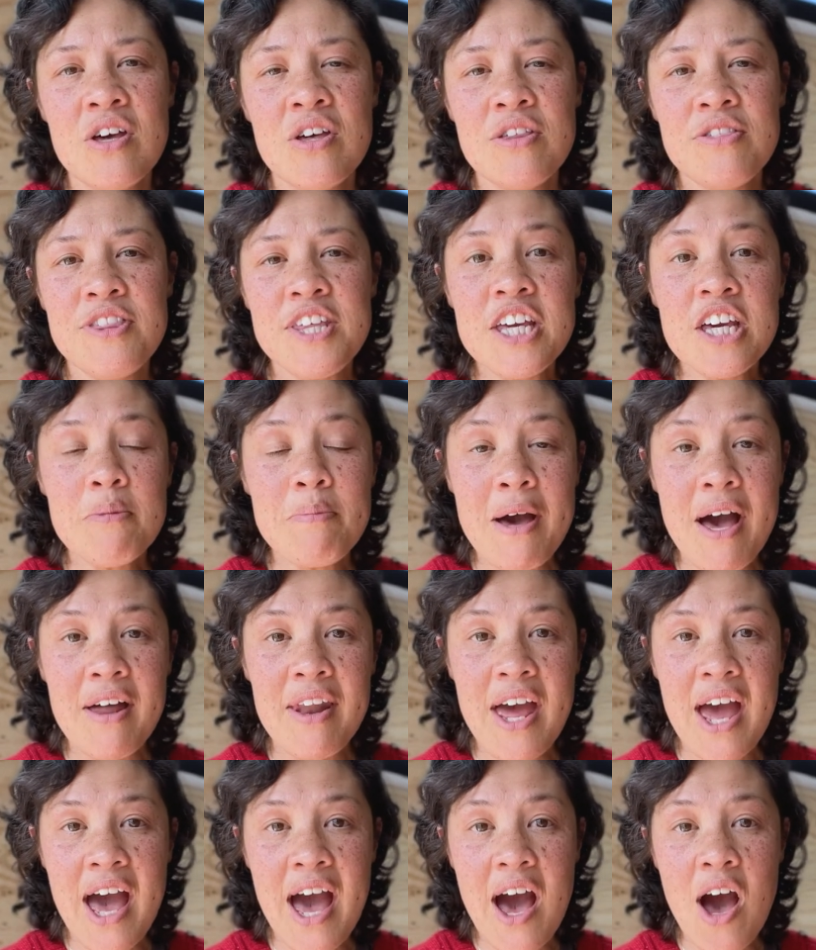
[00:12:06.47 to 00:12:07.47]
think about
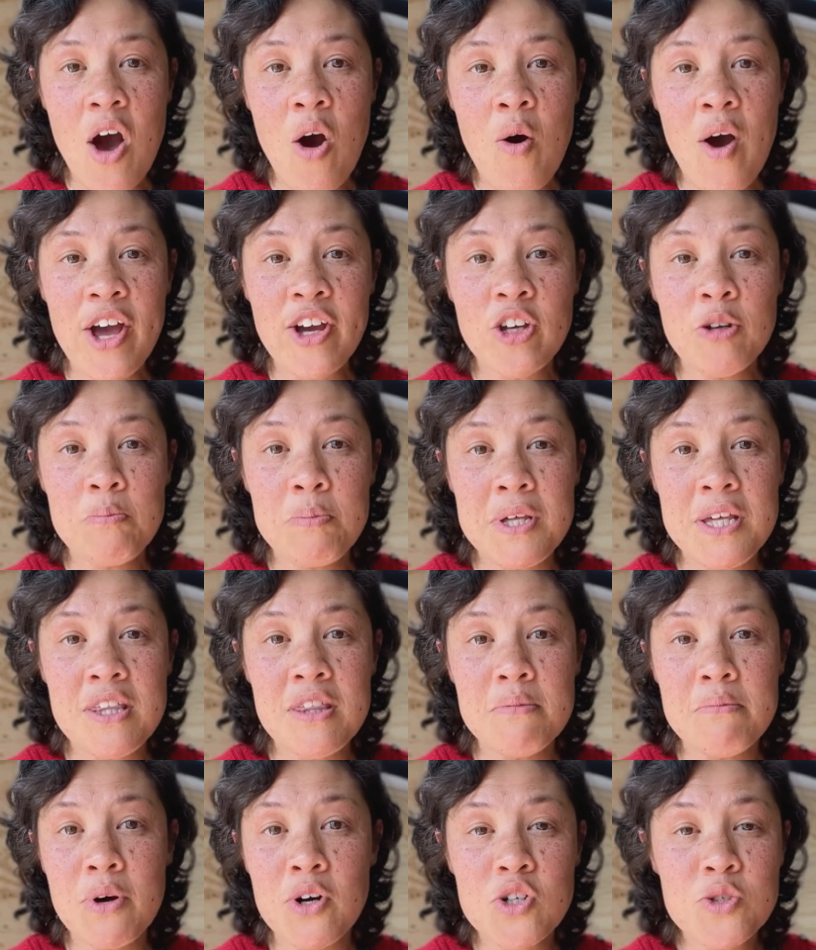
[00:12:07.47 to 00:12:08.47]
how I could be the
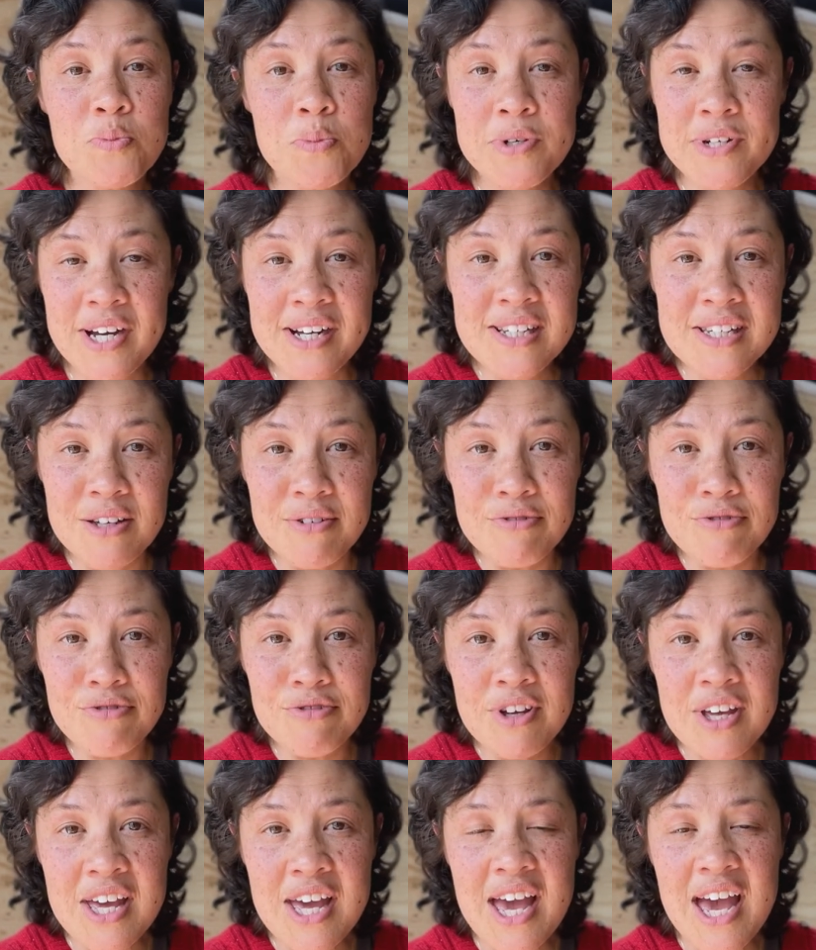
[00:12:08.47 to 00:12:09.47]
most productive
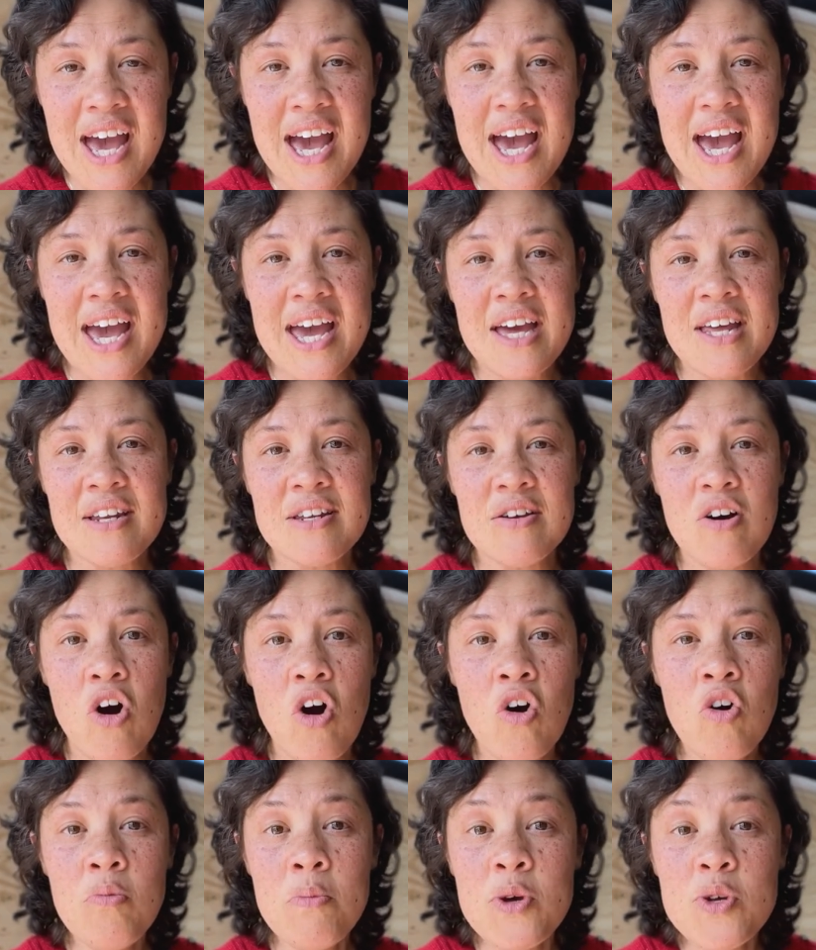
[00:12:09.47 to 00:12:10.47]
and
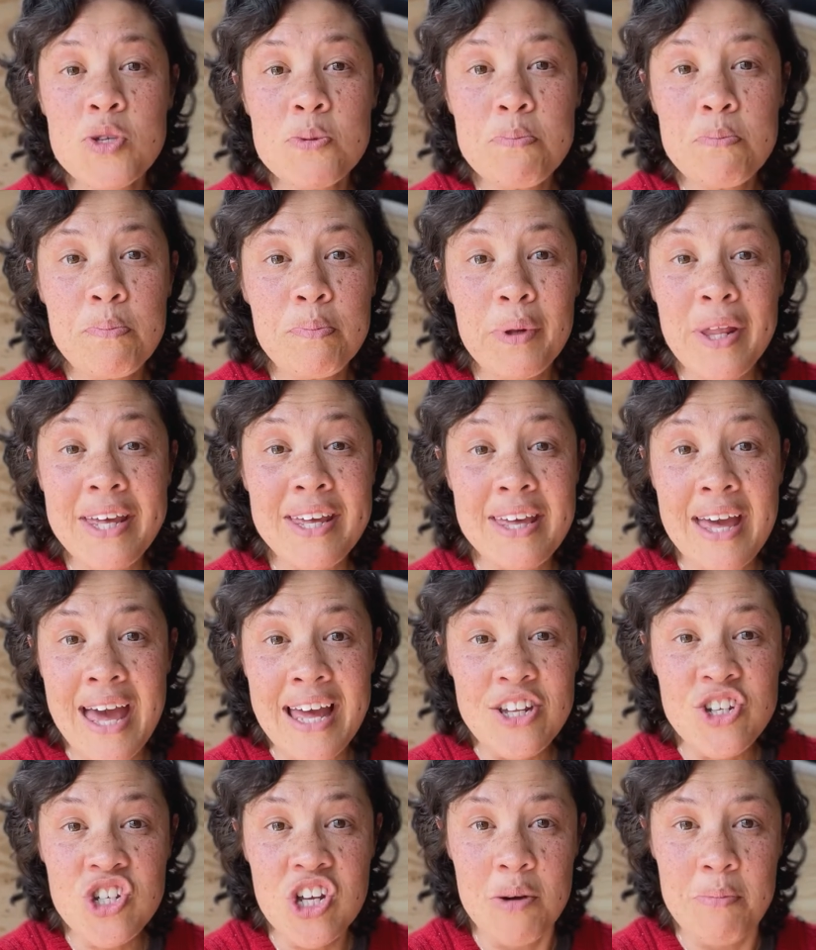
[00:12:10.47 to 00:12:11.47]
almost play
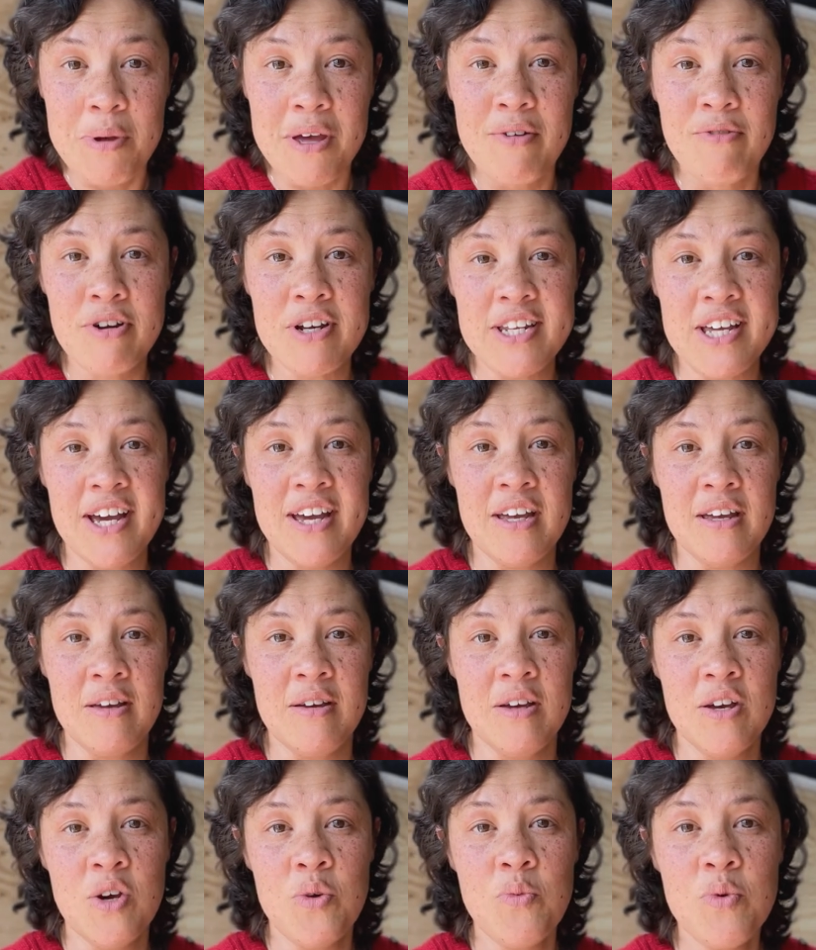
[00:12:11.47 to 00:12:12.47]
catch up every day
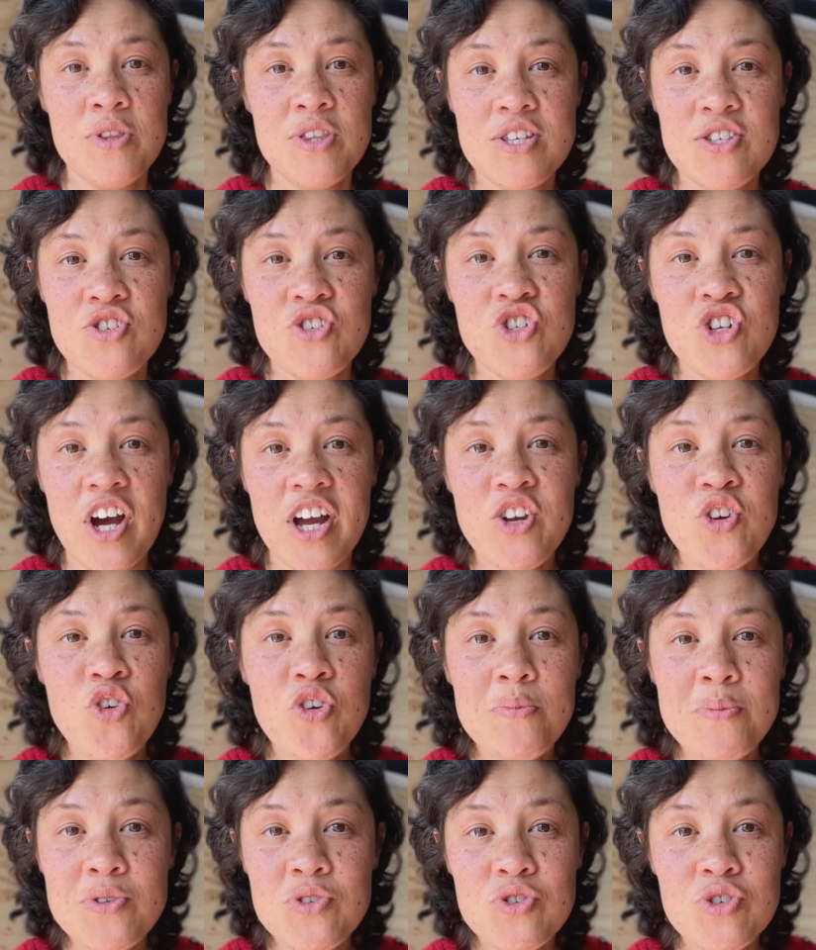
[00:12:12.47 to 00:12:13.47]
with this
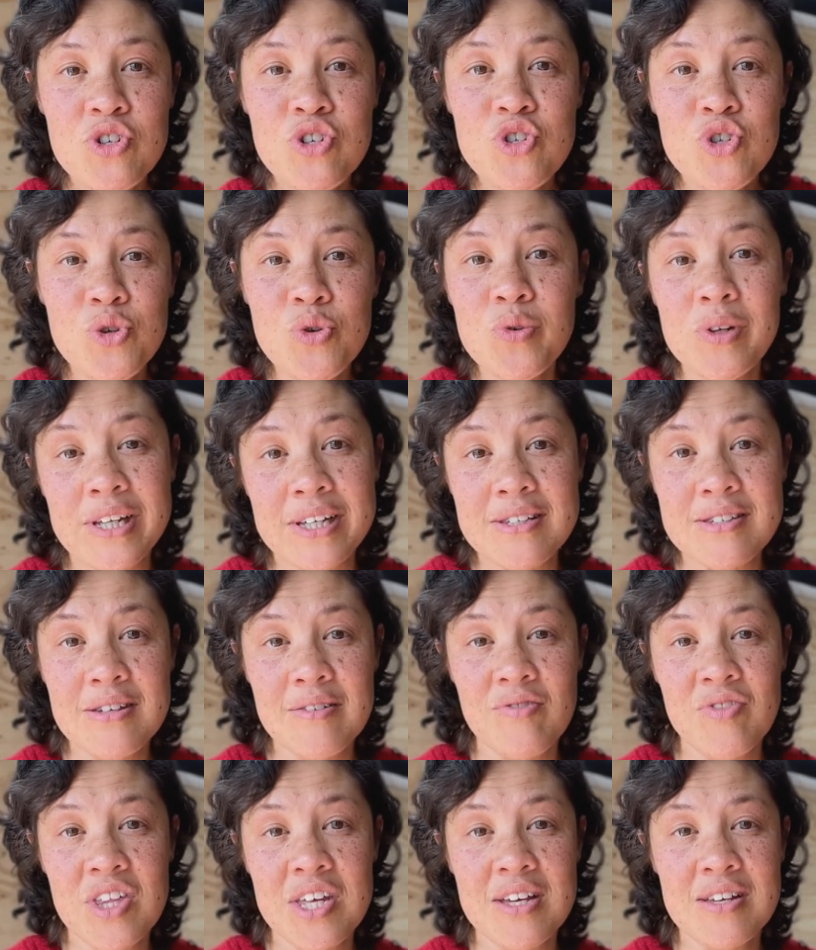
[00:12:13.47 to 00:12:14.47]
ginormous to-do list of
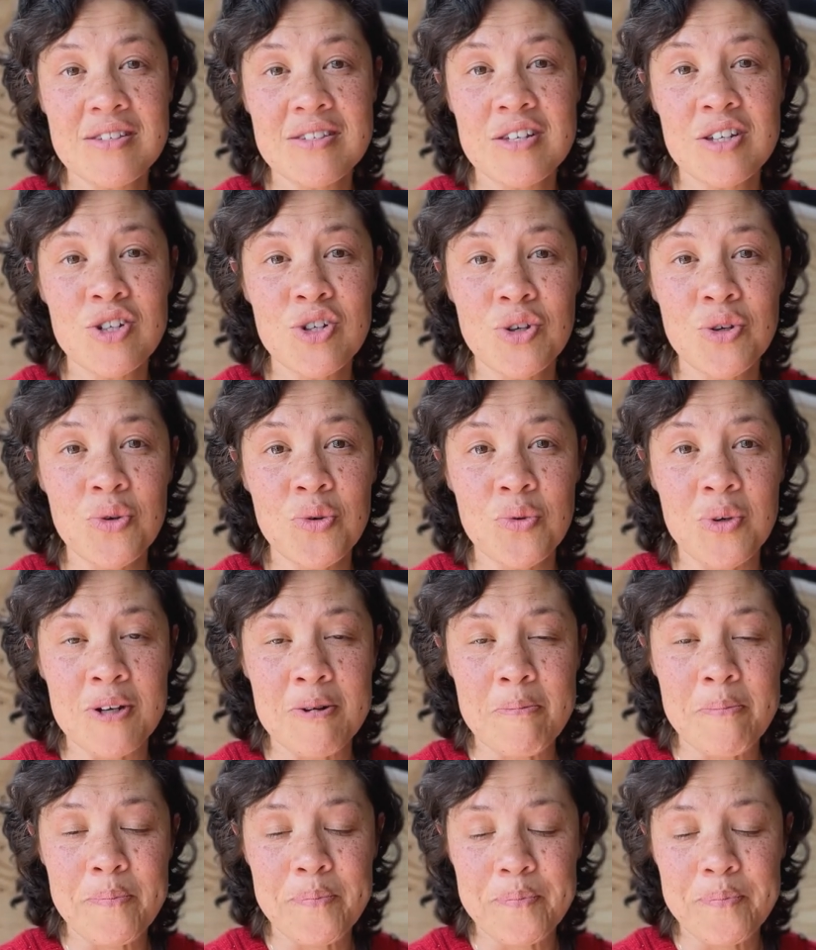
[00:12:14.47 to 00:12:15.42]
things to do and